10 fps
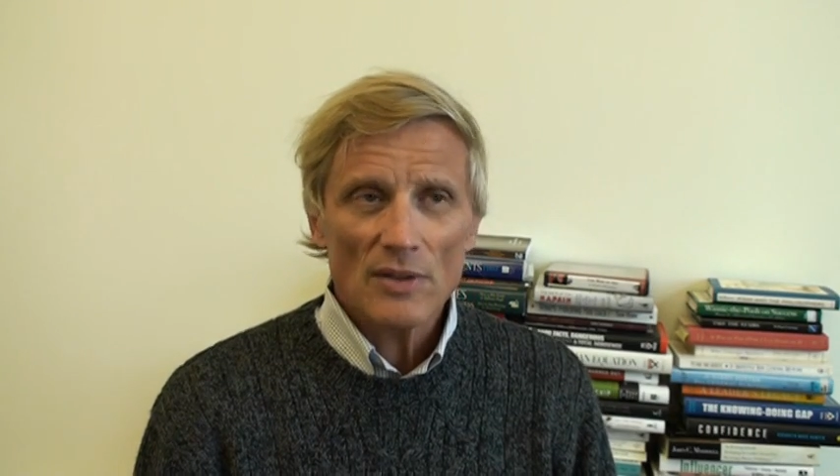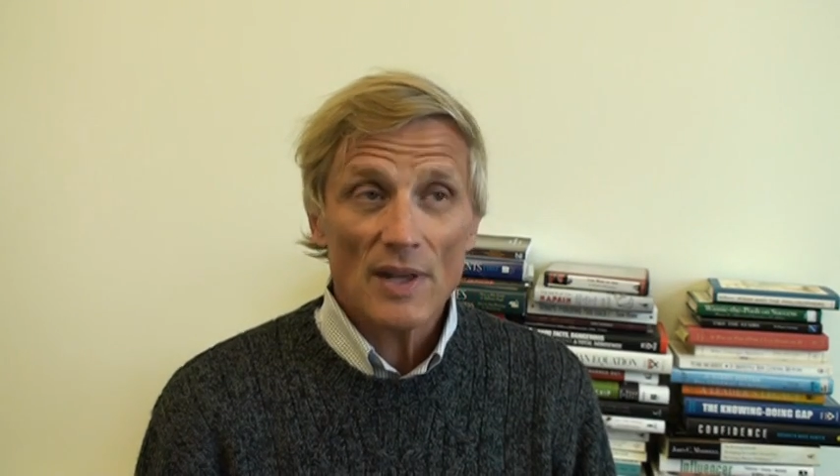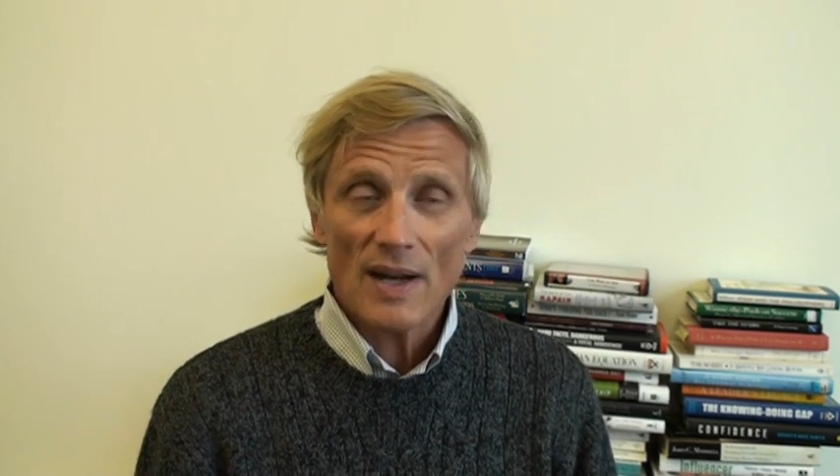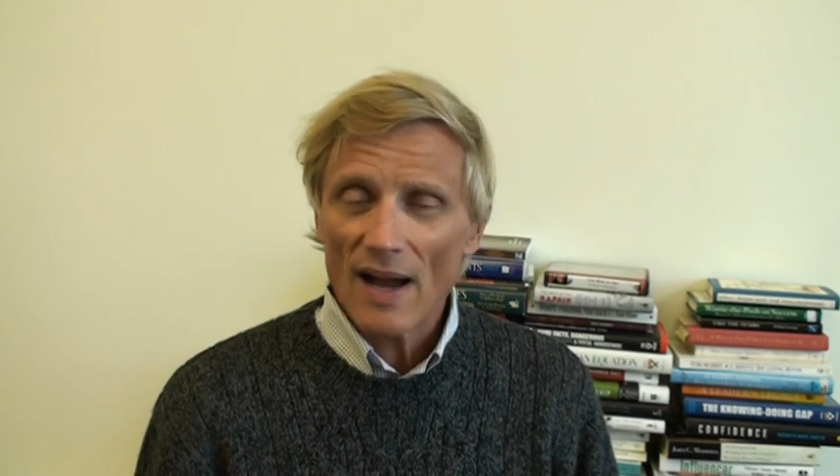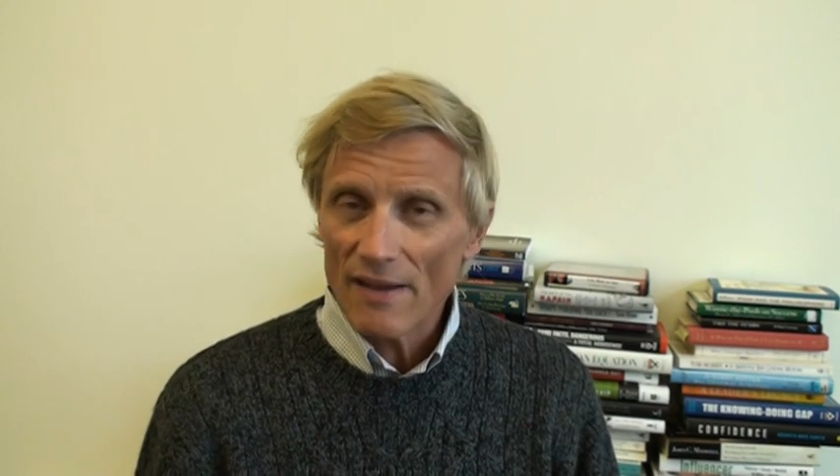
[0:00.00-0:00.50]

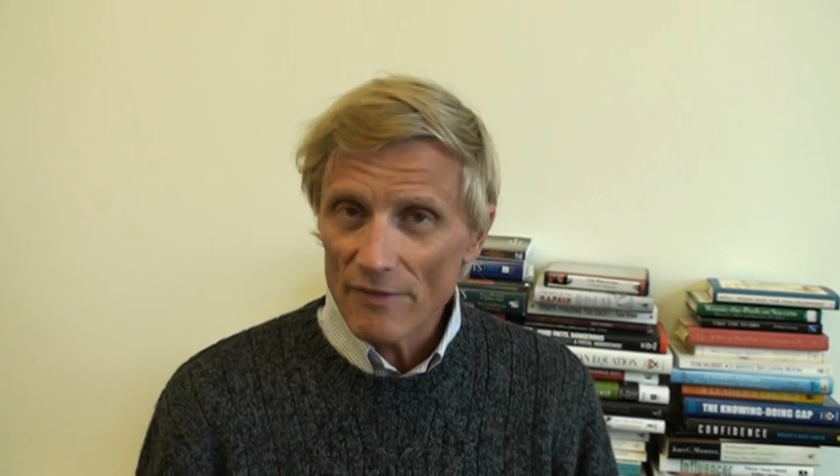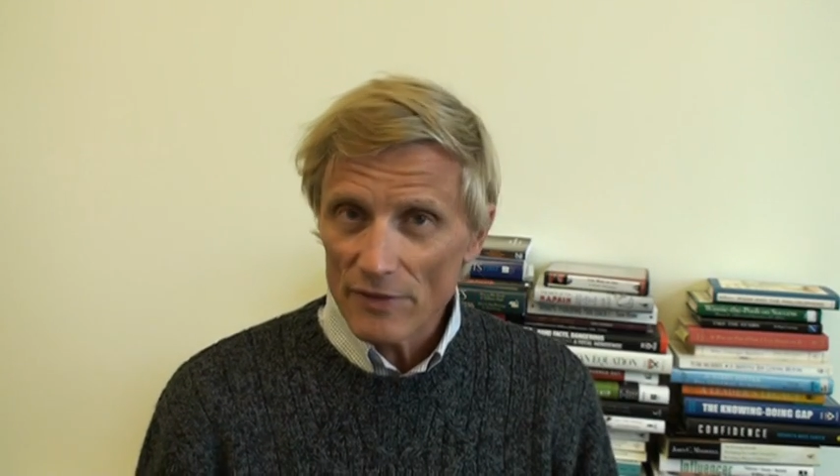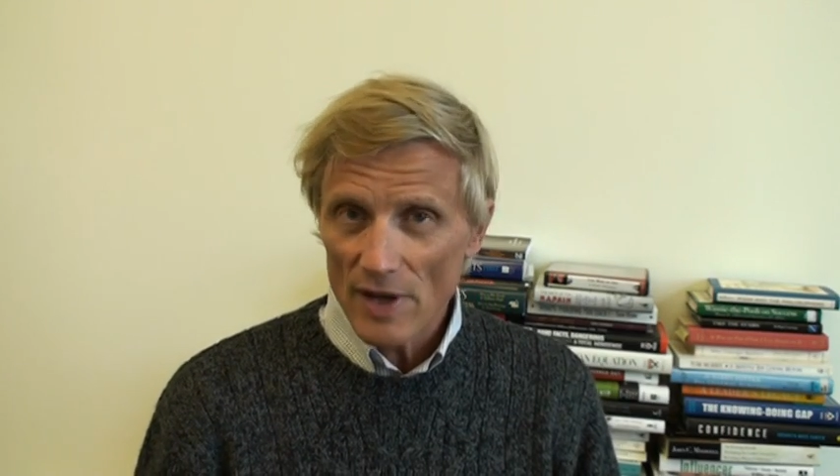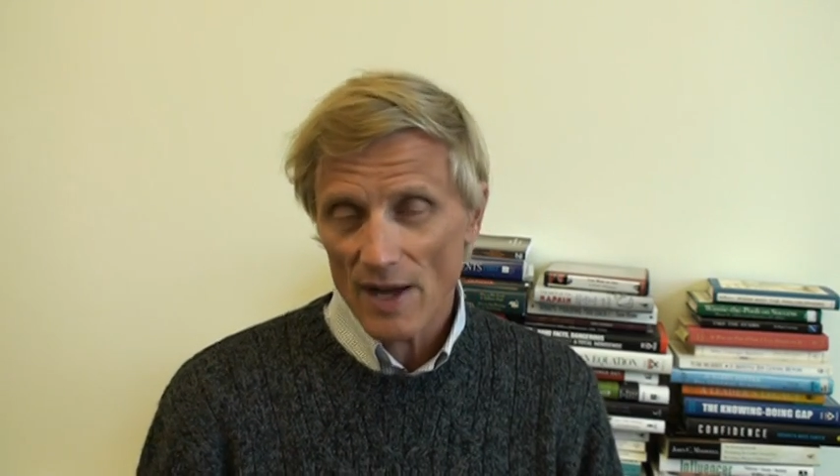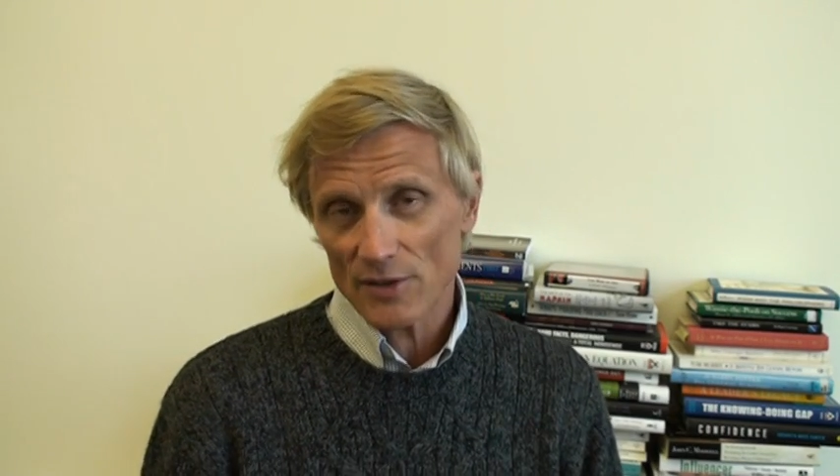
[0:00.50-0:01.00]
that
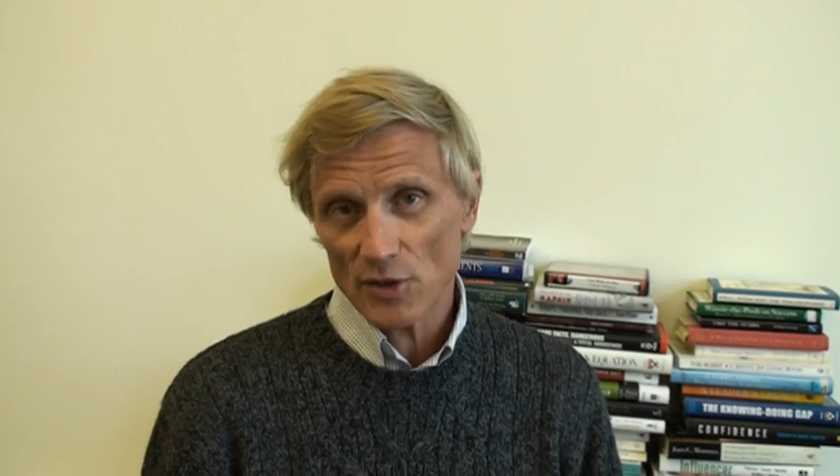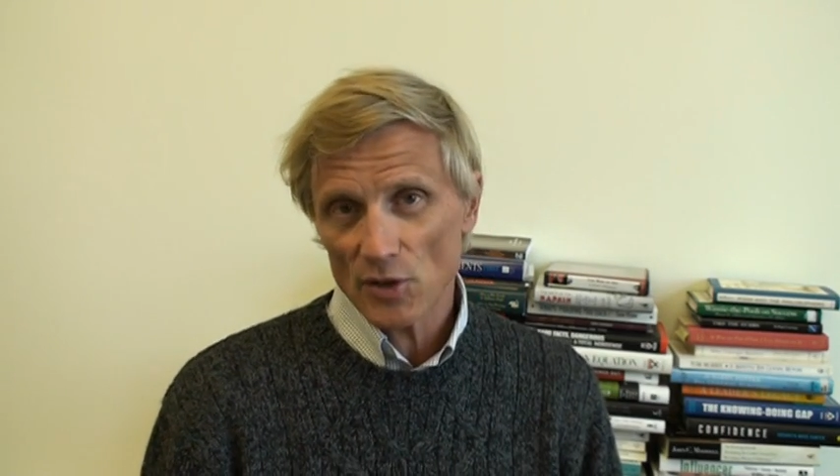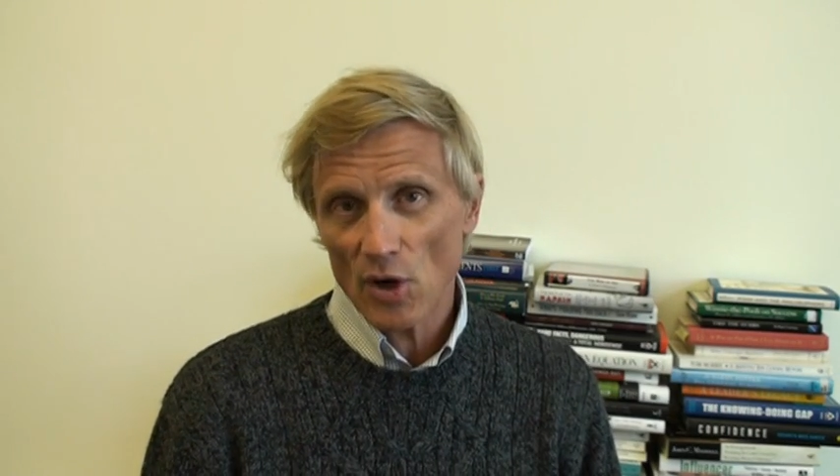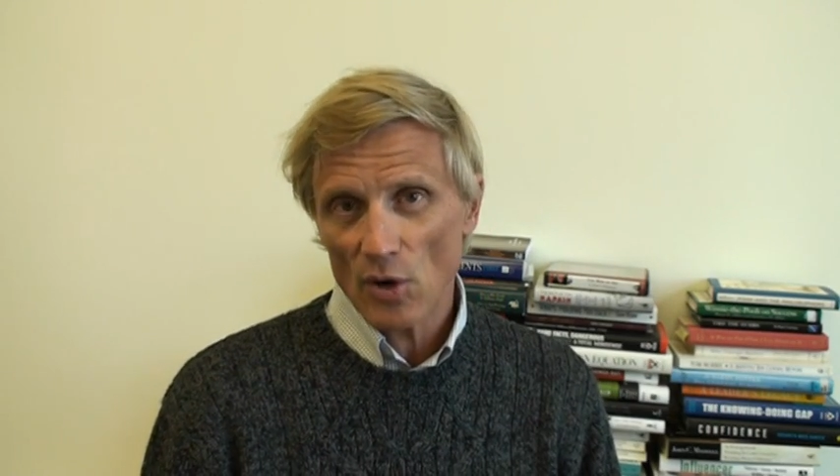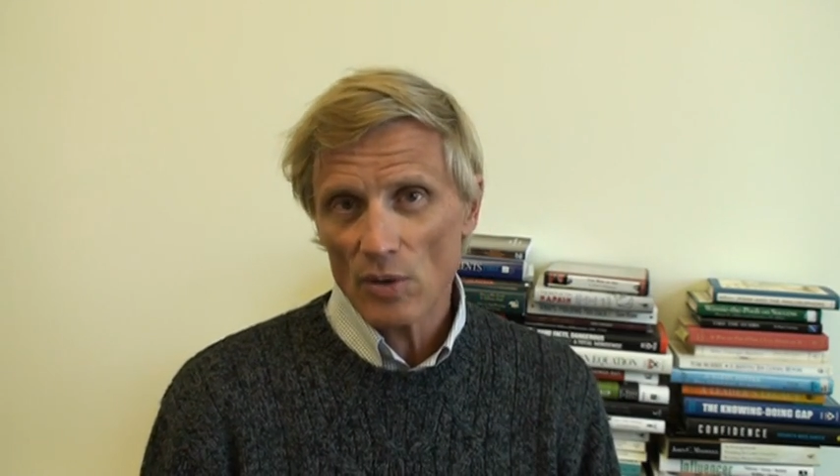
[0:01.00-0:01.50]
I've gotten
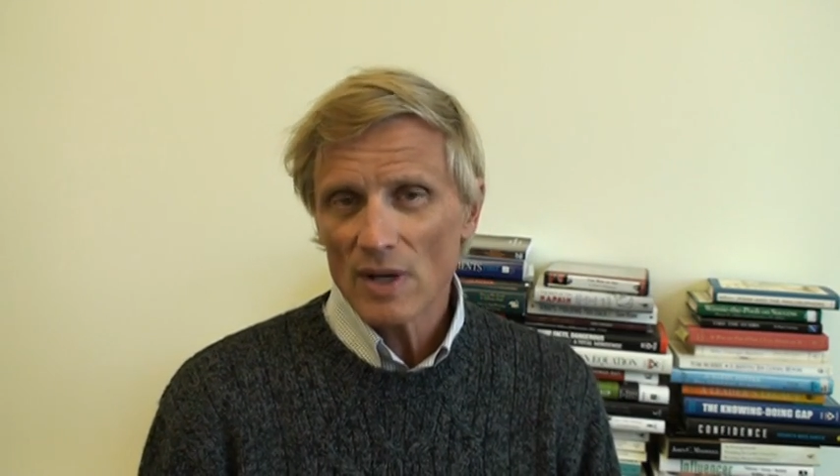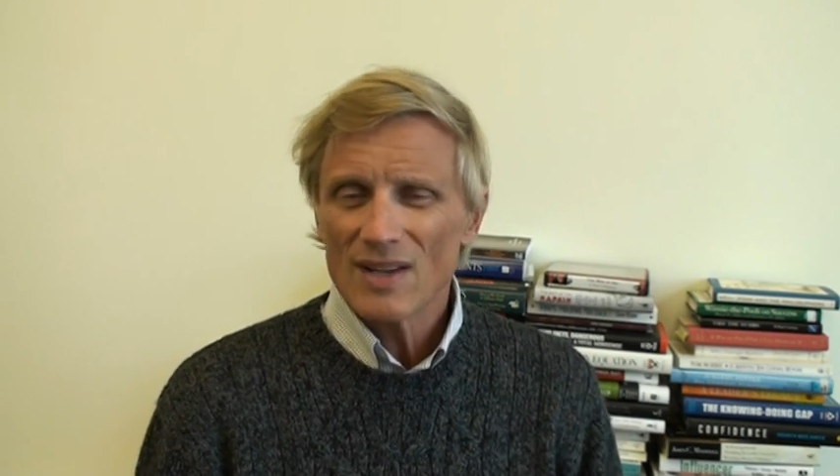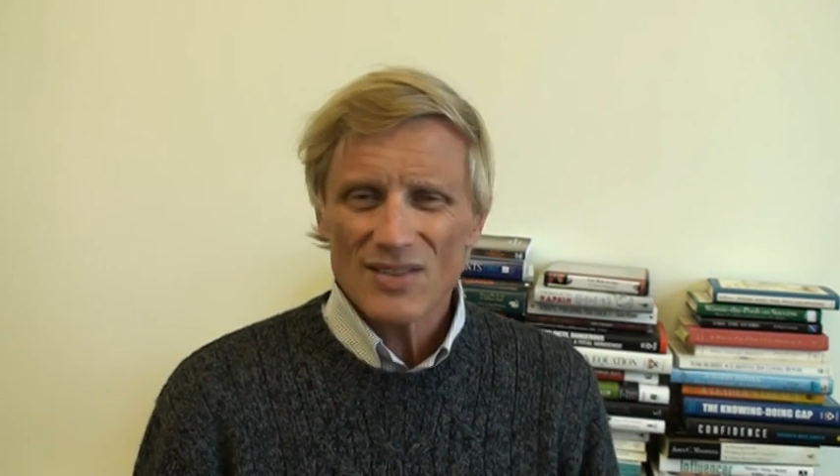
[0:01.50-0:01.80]
to know,